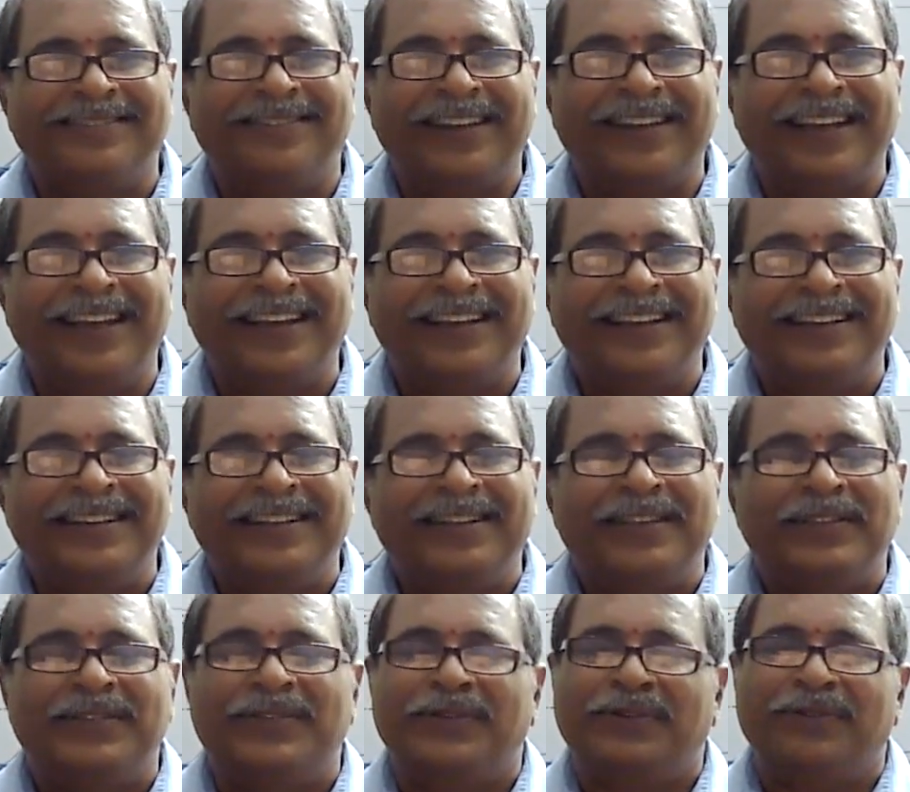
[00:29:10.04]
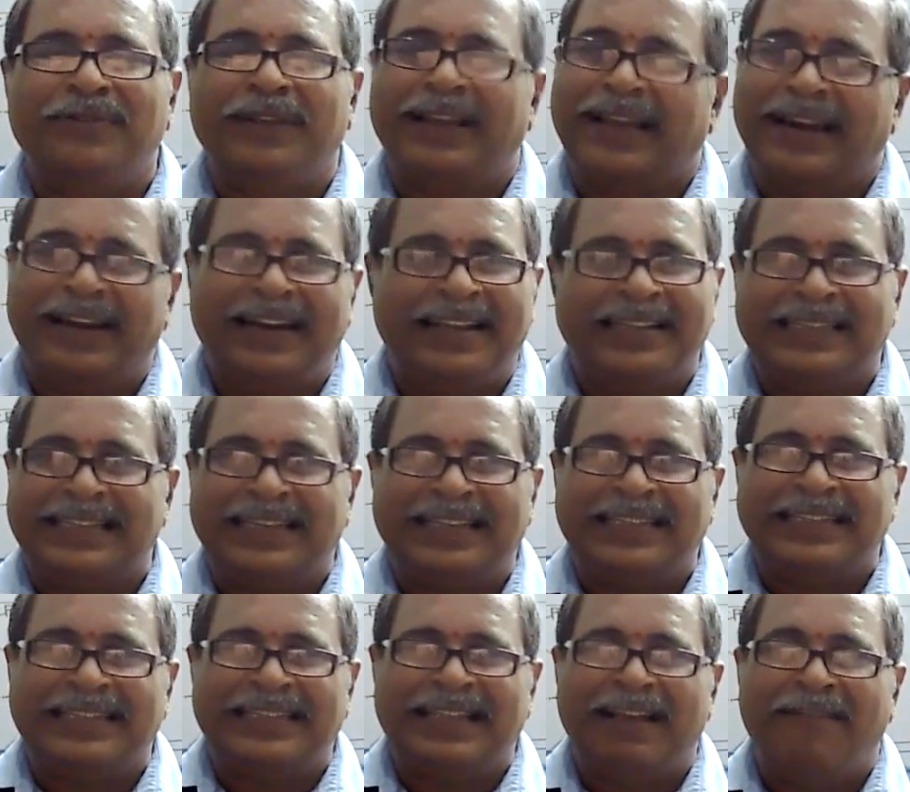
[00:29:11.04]
Okay, so we can
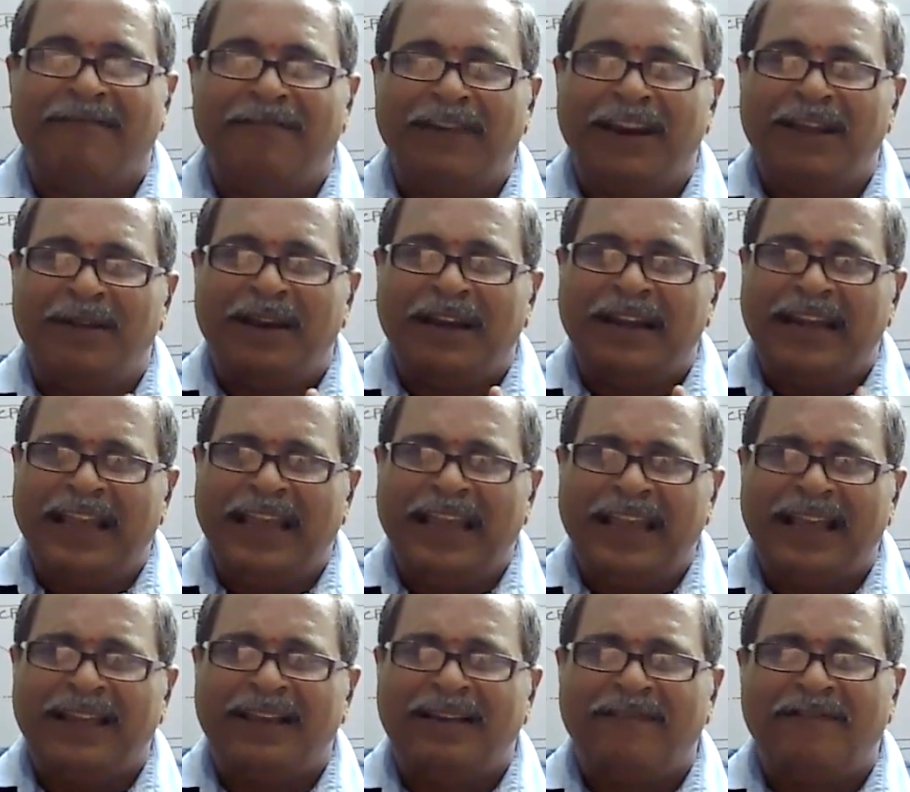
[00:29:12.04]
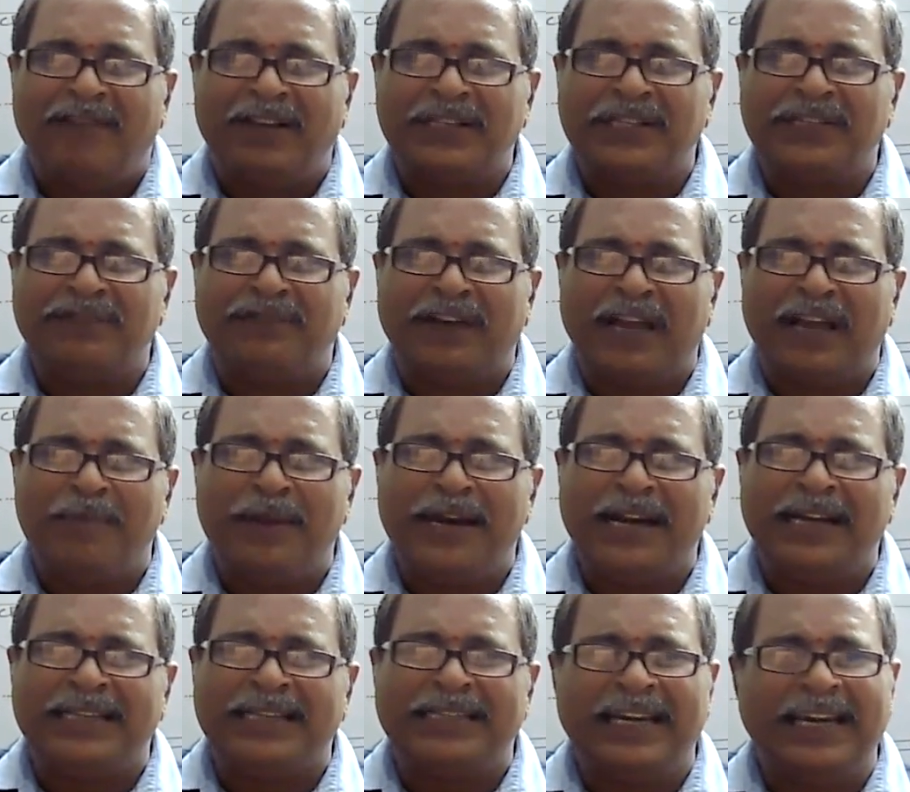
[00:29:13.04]
discuss every day, first 5
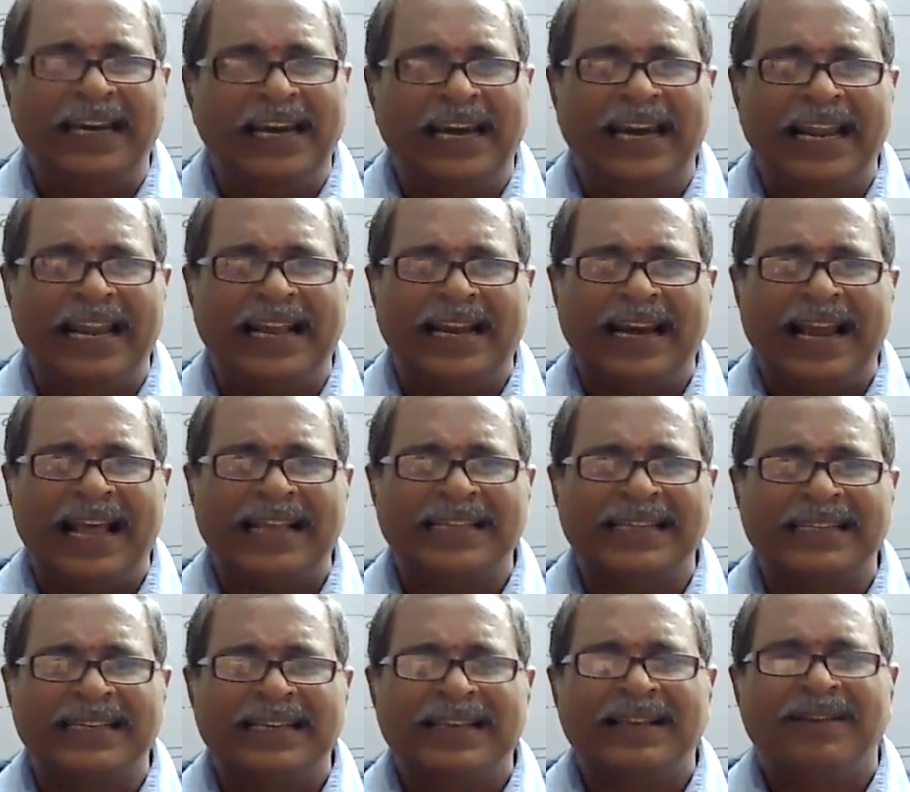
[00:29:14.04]
minutes, drilling class,